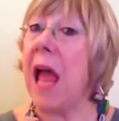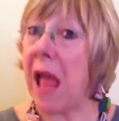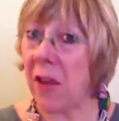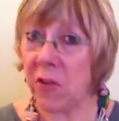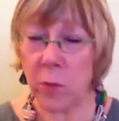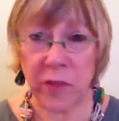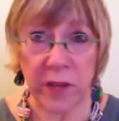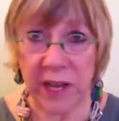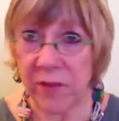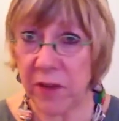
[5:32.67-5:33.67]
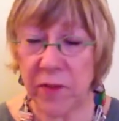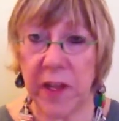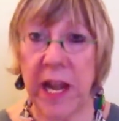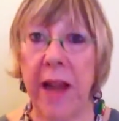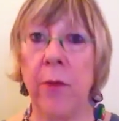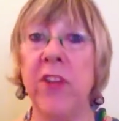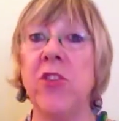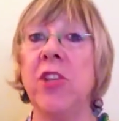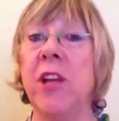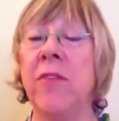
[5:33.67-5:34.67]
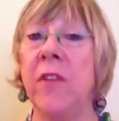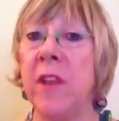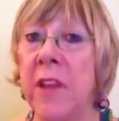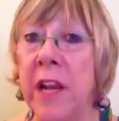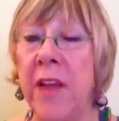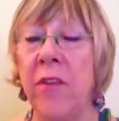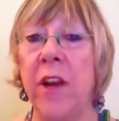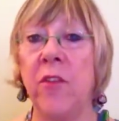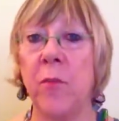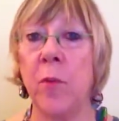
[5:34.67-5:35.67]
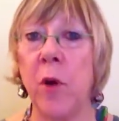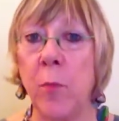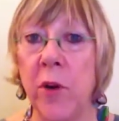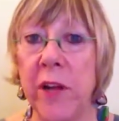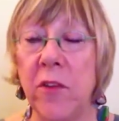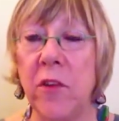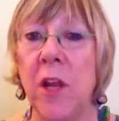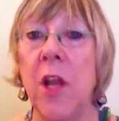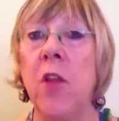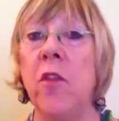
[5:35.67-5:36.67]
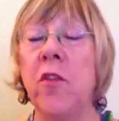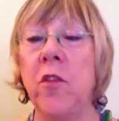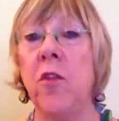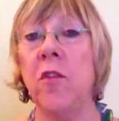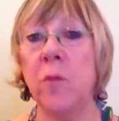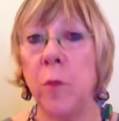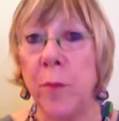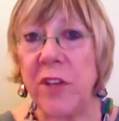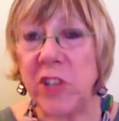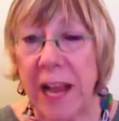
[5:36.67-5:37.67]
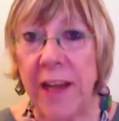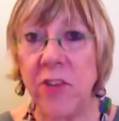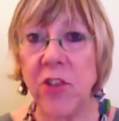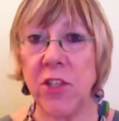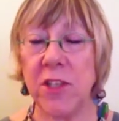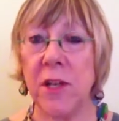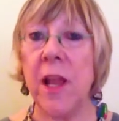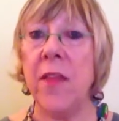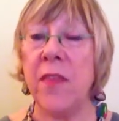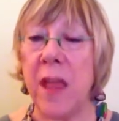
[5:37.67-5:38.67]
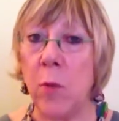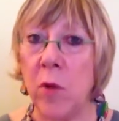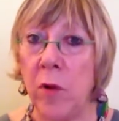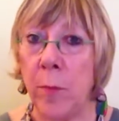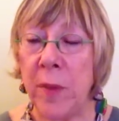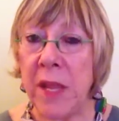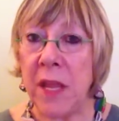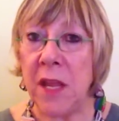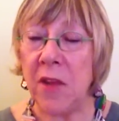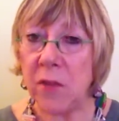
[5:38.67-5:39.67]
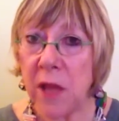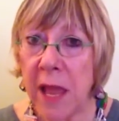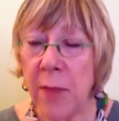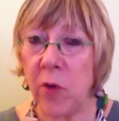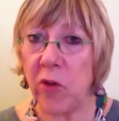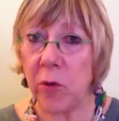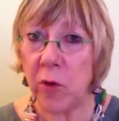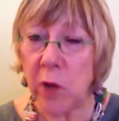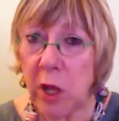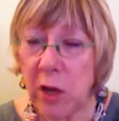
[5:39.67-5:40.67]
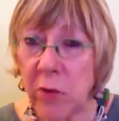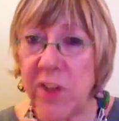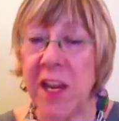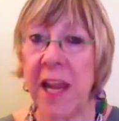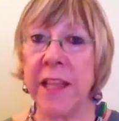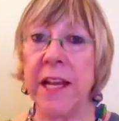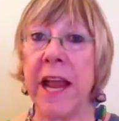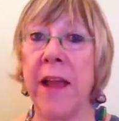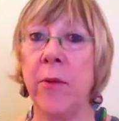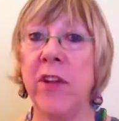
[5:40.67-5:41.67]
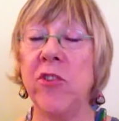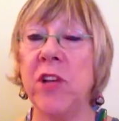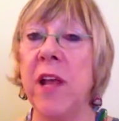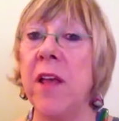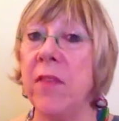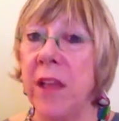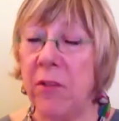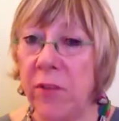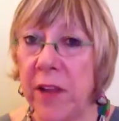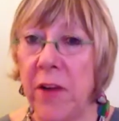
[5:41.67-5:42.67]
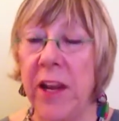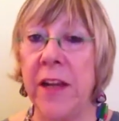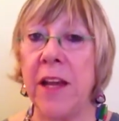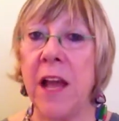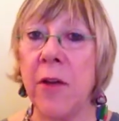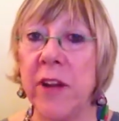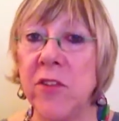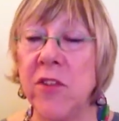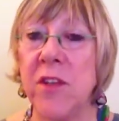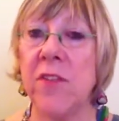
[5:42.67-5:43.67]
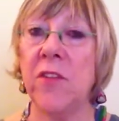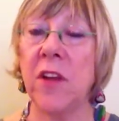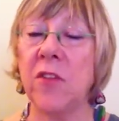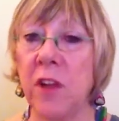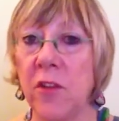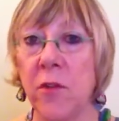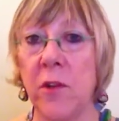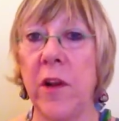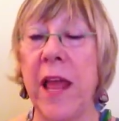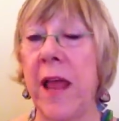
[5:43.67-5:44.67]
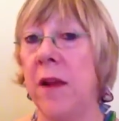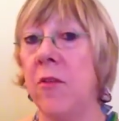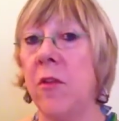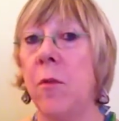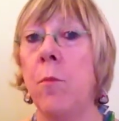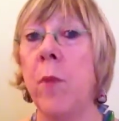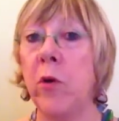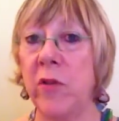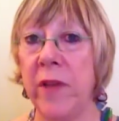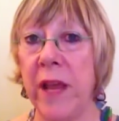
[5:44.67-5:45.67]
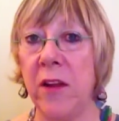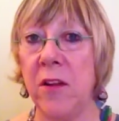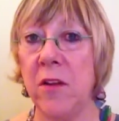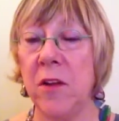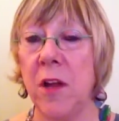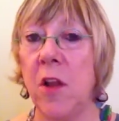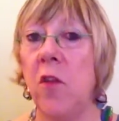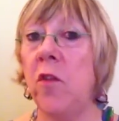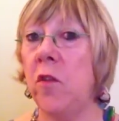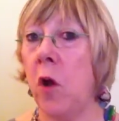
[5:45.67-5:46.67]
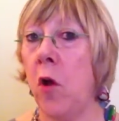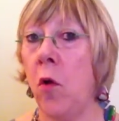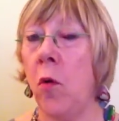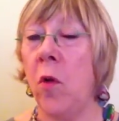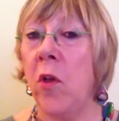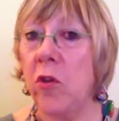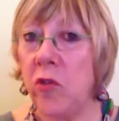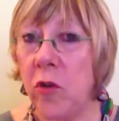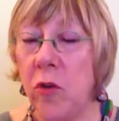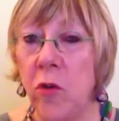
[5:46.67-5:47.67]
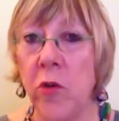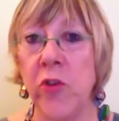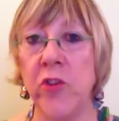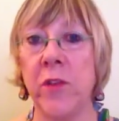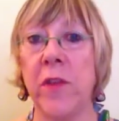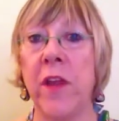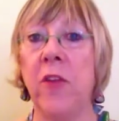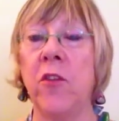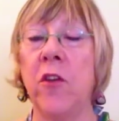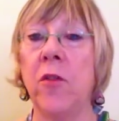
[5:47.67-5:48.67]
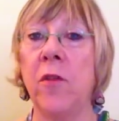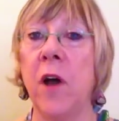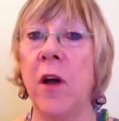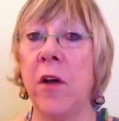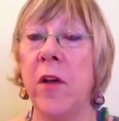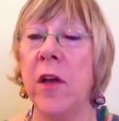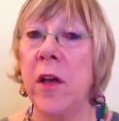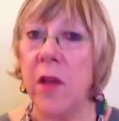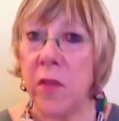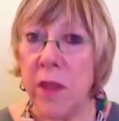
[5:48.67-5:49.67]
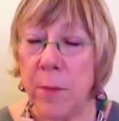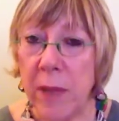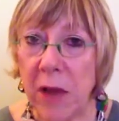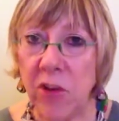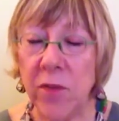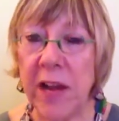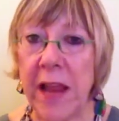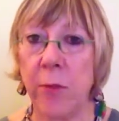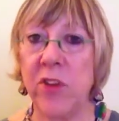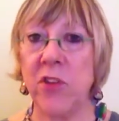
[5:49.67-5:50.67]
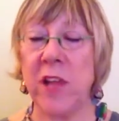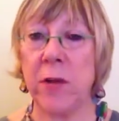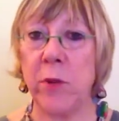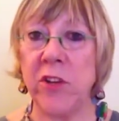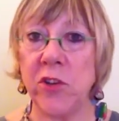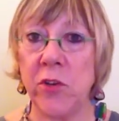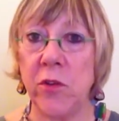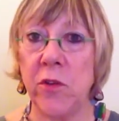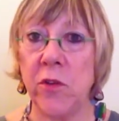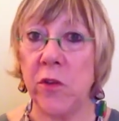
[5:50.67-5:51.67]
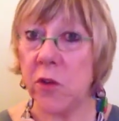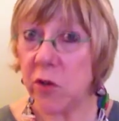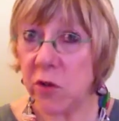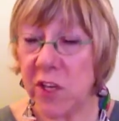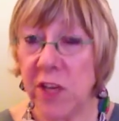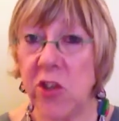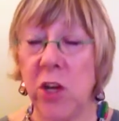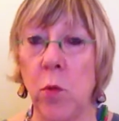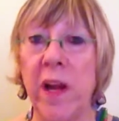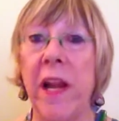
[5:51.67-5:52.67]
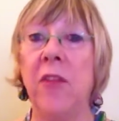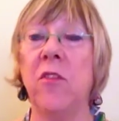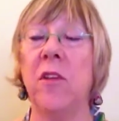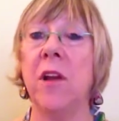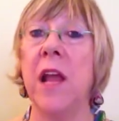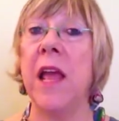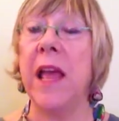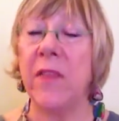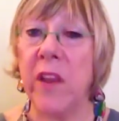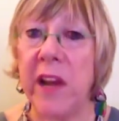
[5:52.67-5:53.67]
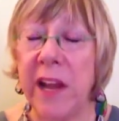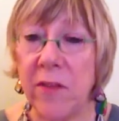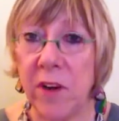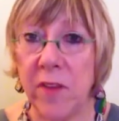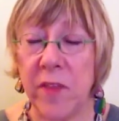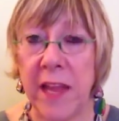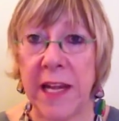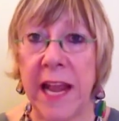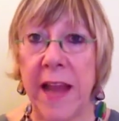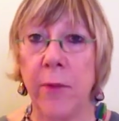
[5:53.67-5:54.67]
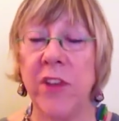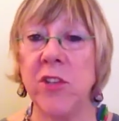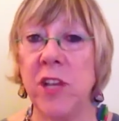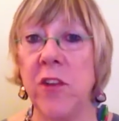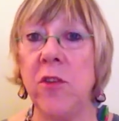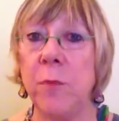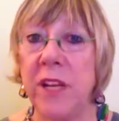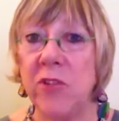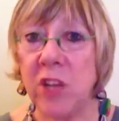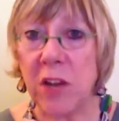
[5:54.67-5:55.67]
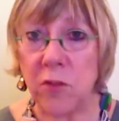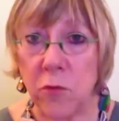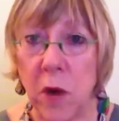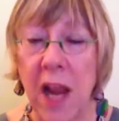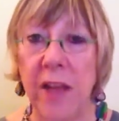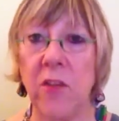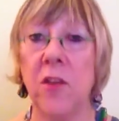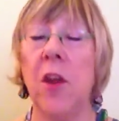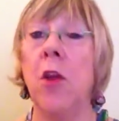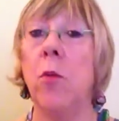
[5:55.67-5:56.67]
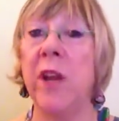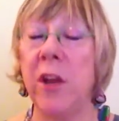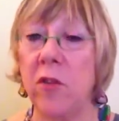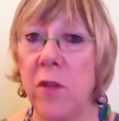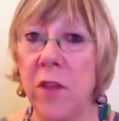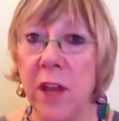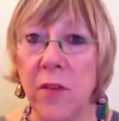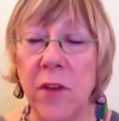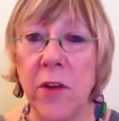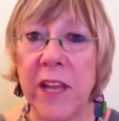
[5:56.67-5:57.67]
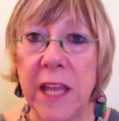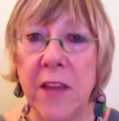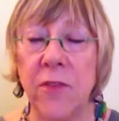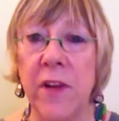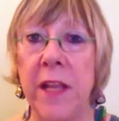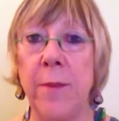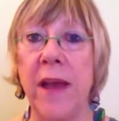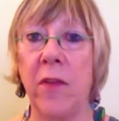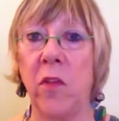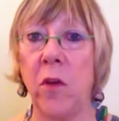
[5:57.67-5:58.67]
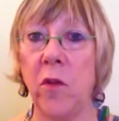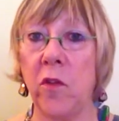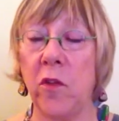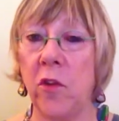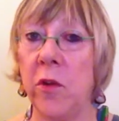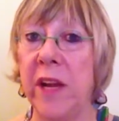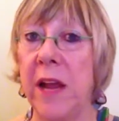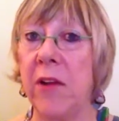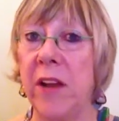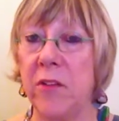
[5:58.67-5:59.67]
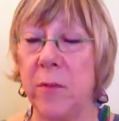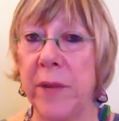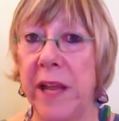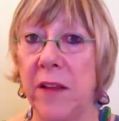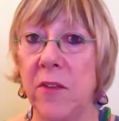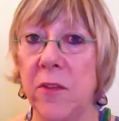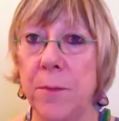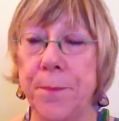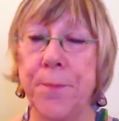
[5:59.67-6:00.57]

as with the level of the language, if the level is appropriate, the students will be challenged, they will be able to retain the language, they'll feel encouraged, successful, and motivated. So, two crucial things so far: the amount of language that we choose to teach in one lesson and the level of that language need to be just right. We need to think very carefully about those two in our lesson plans.